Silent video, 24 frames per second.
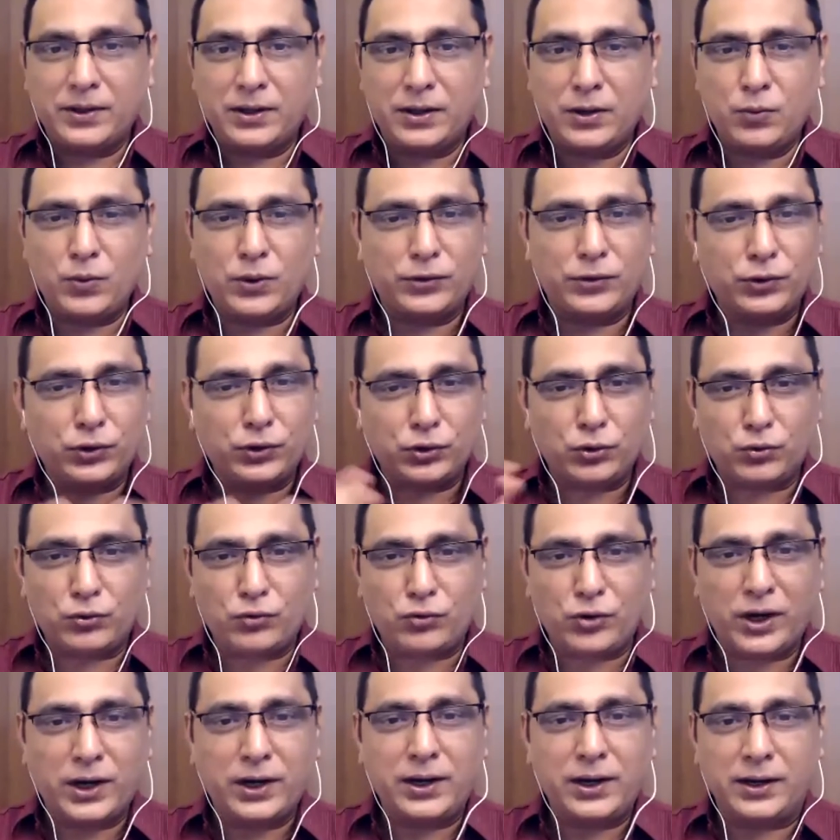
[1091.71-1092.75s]
He was into
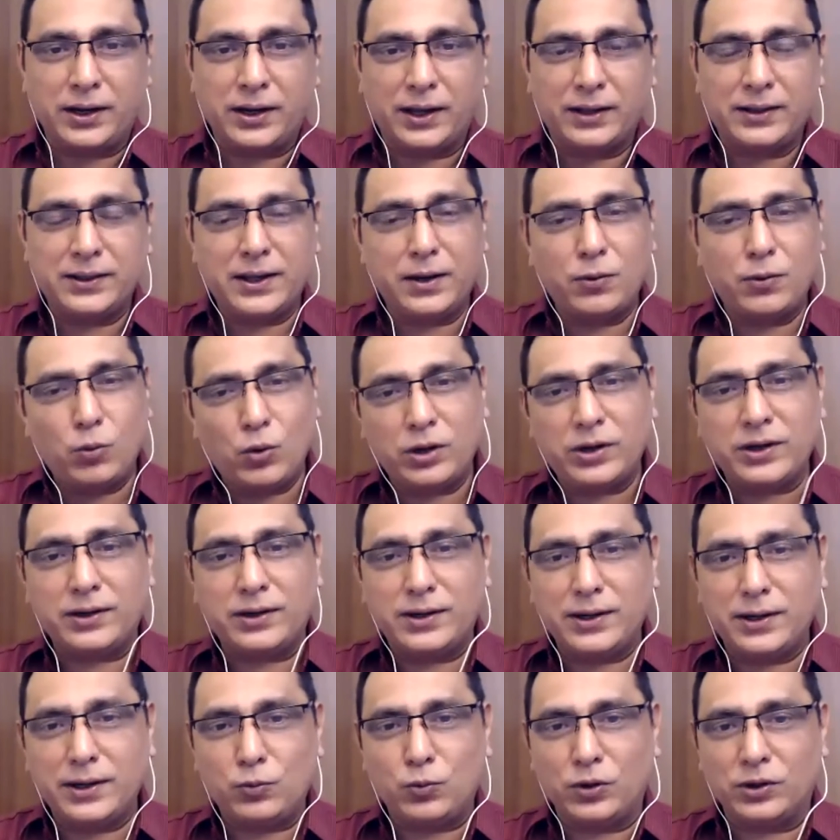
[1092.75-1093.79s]
trading, and then what he
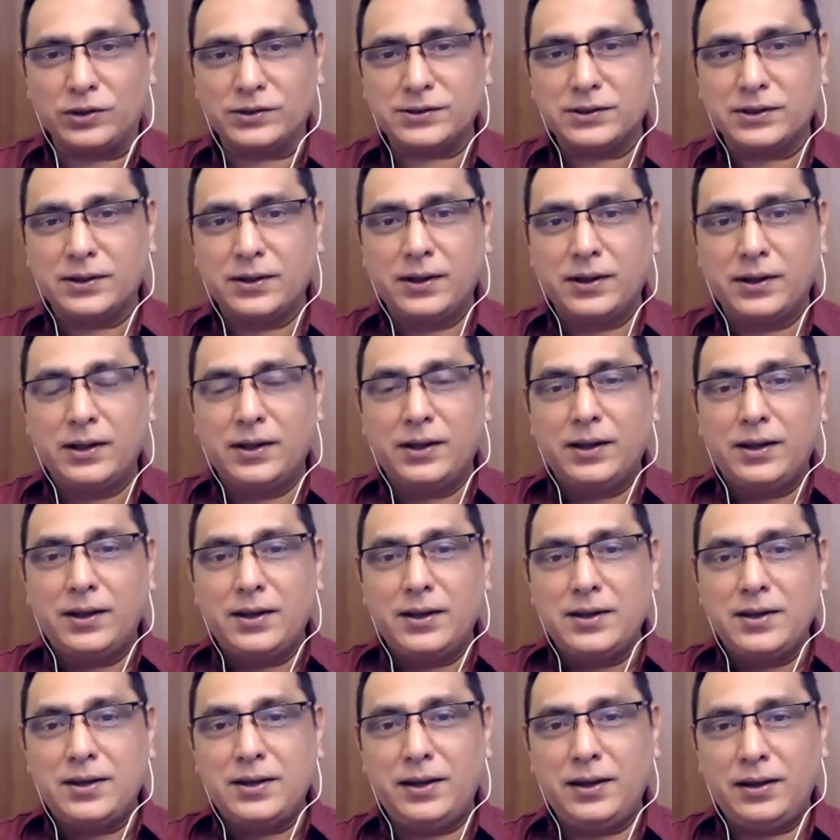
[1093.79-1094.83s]
did was
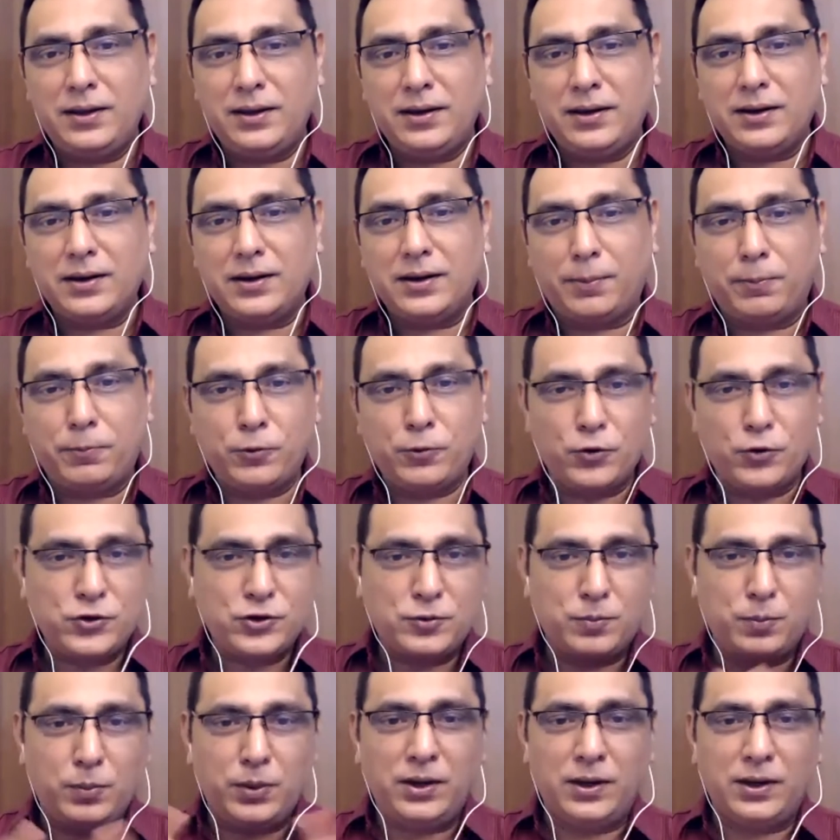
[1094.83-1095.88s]
he approached
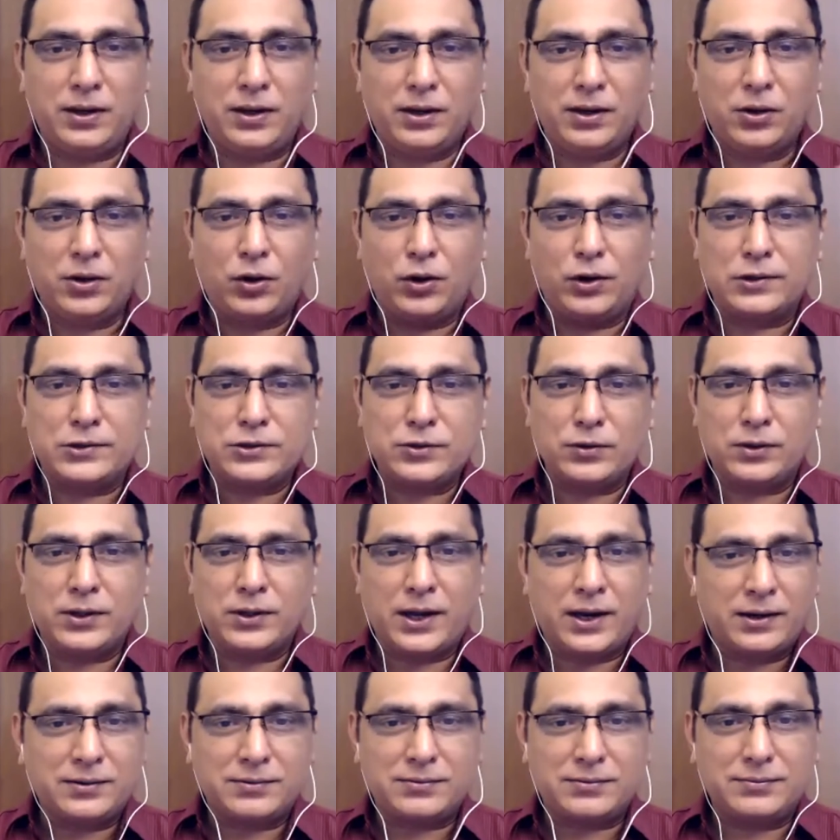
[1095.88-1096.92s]
me also
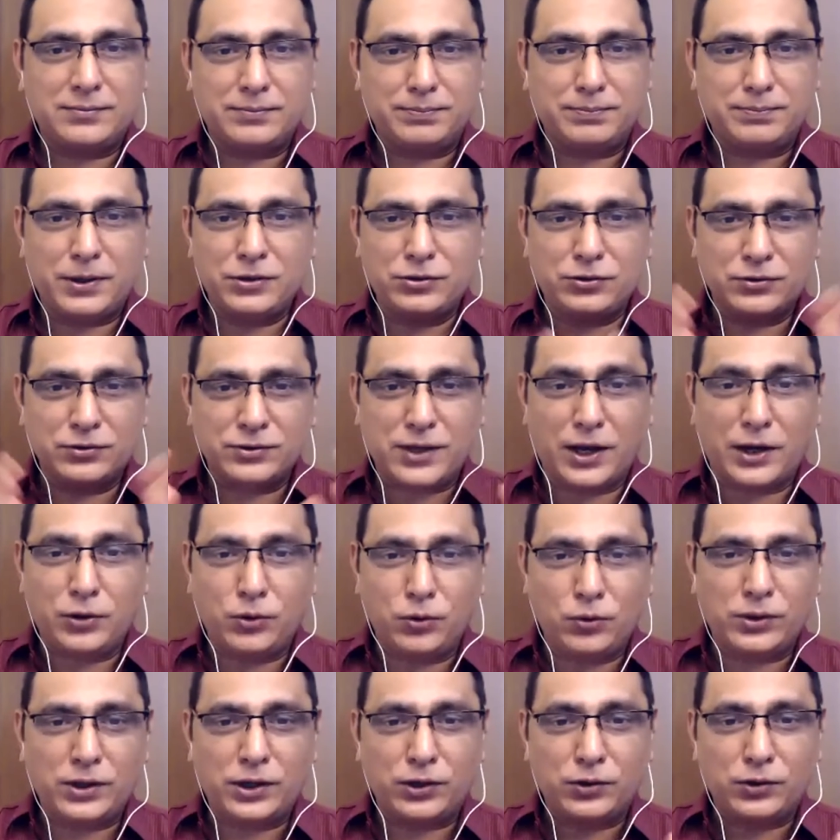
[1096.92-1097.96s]
that, Paritosh, I
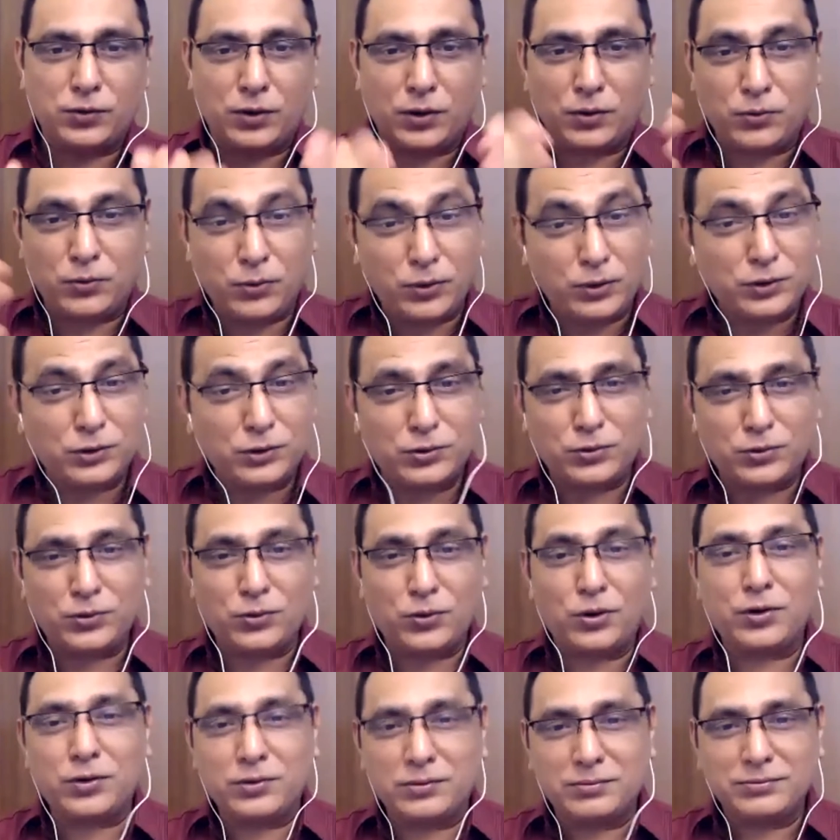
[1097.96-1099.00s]
know that you are going through
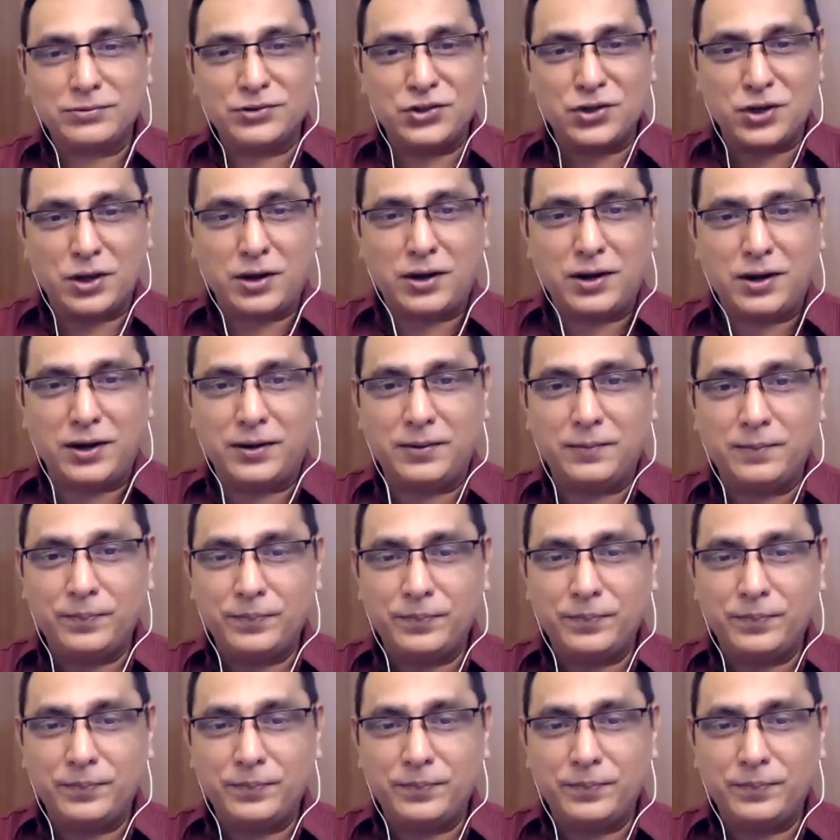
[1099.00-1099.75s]
your journey,